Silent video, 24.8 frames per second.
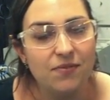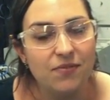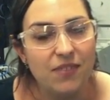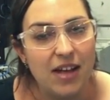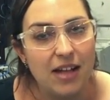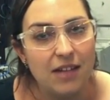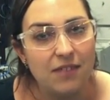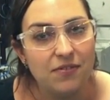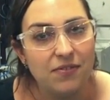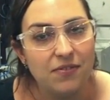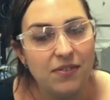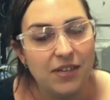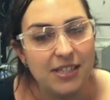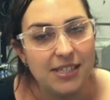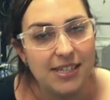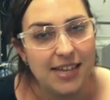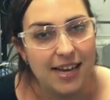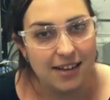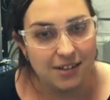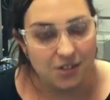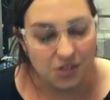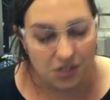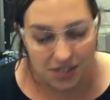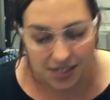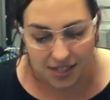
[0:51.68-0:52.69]
valve
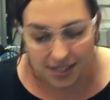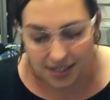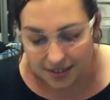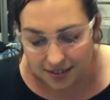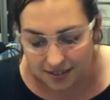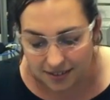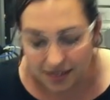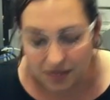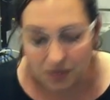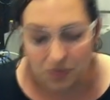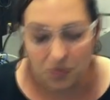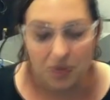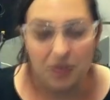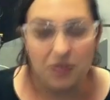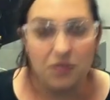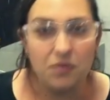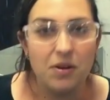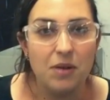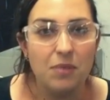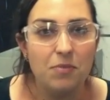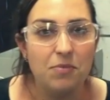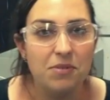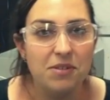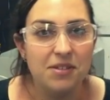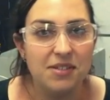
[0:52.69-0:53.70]
attached here that will
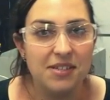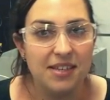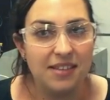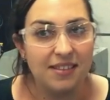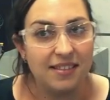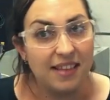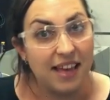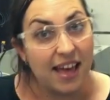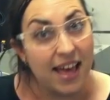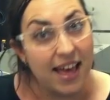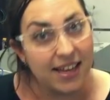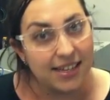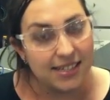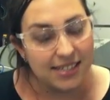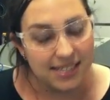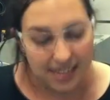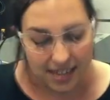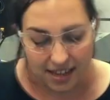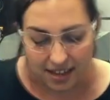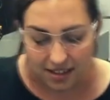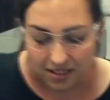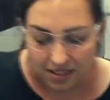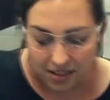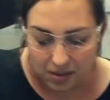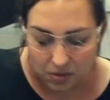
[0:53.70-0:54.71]
represent the
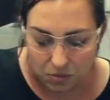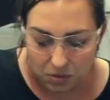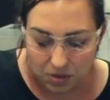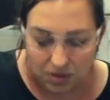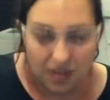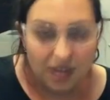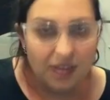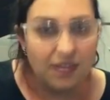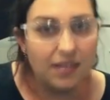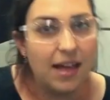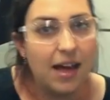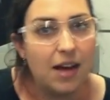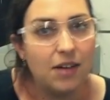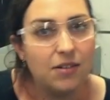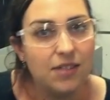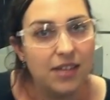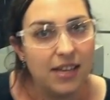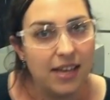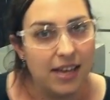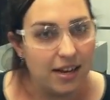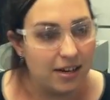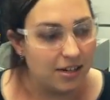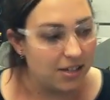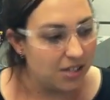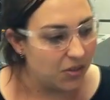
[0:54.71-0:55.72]
exhale. It will allow
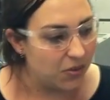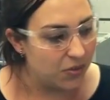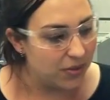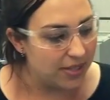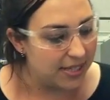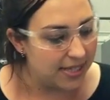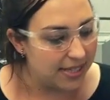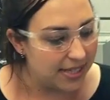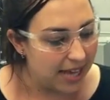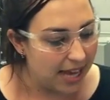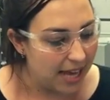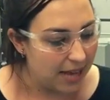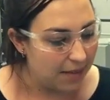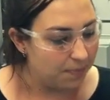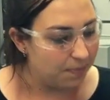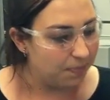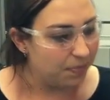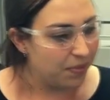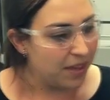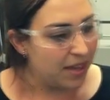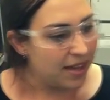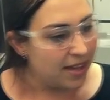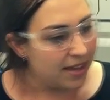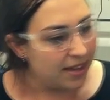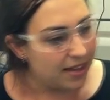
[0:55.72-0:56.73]
the air to escape.
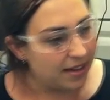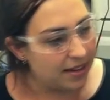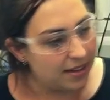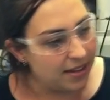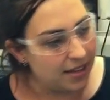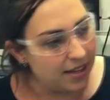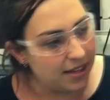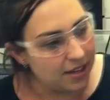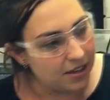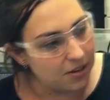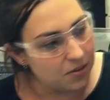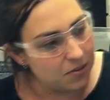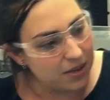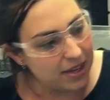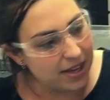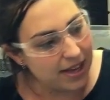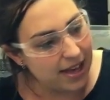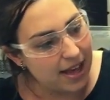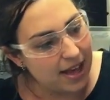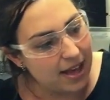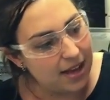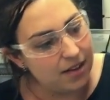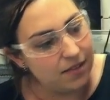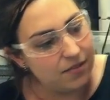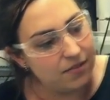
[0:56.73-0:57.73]
And here we
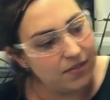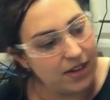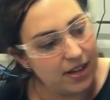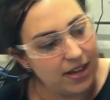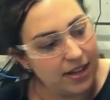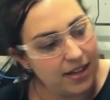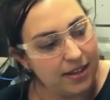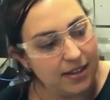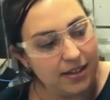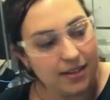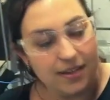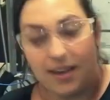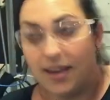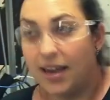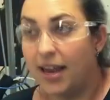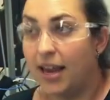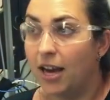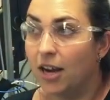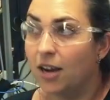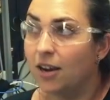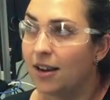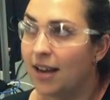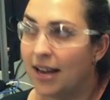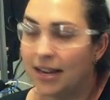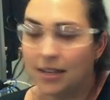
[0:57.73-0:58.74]
have
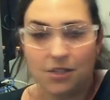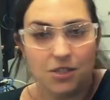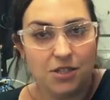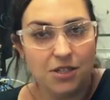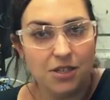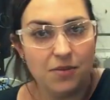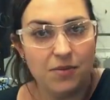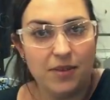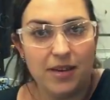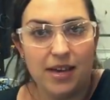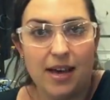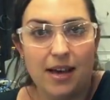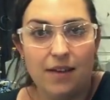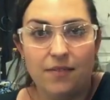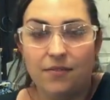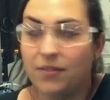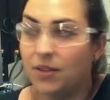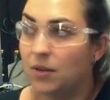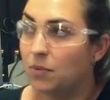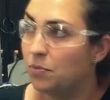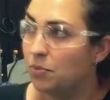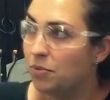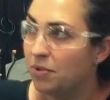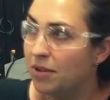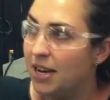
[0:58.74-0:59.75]
air. Actually, we have
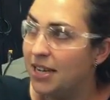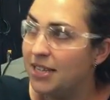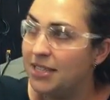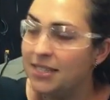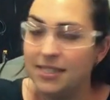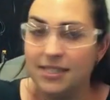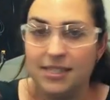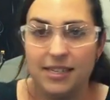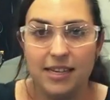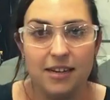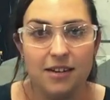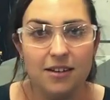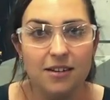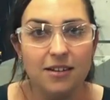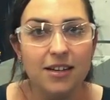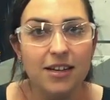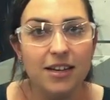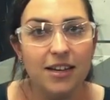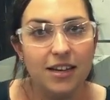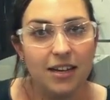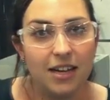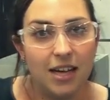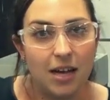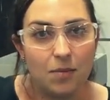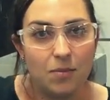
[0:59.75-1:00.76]
compressed air
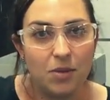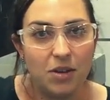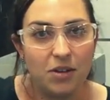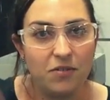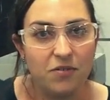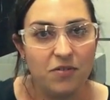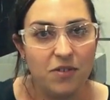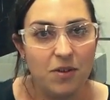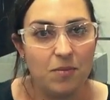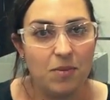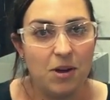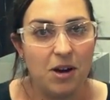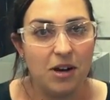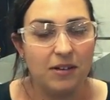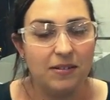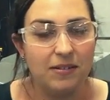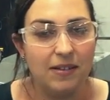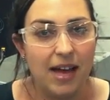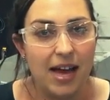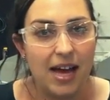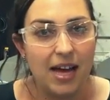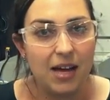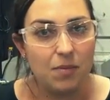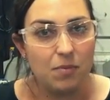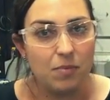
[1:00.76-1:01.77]
coming from our
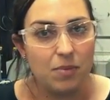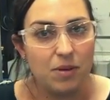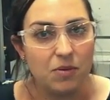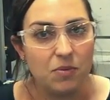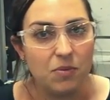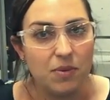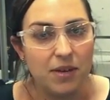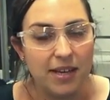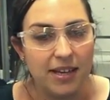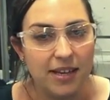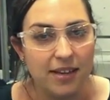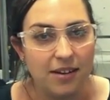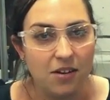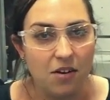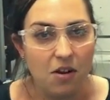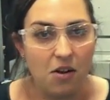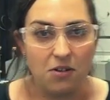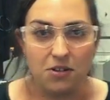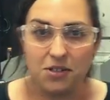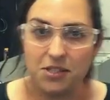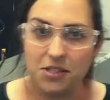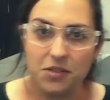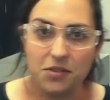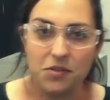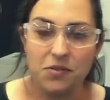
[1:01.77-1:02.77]
lab, but we can
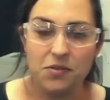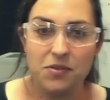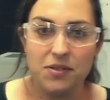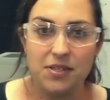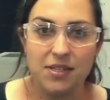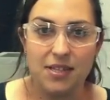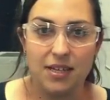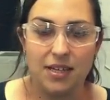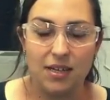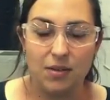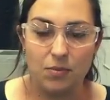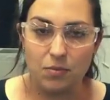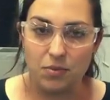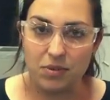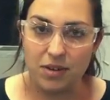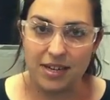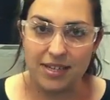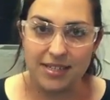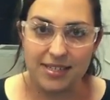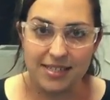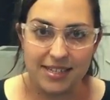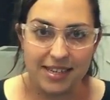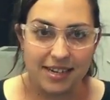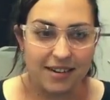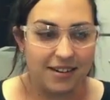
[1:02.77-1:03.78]
also use the
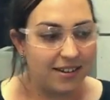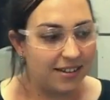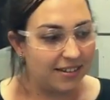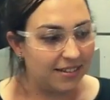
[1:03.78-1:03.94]
compressed air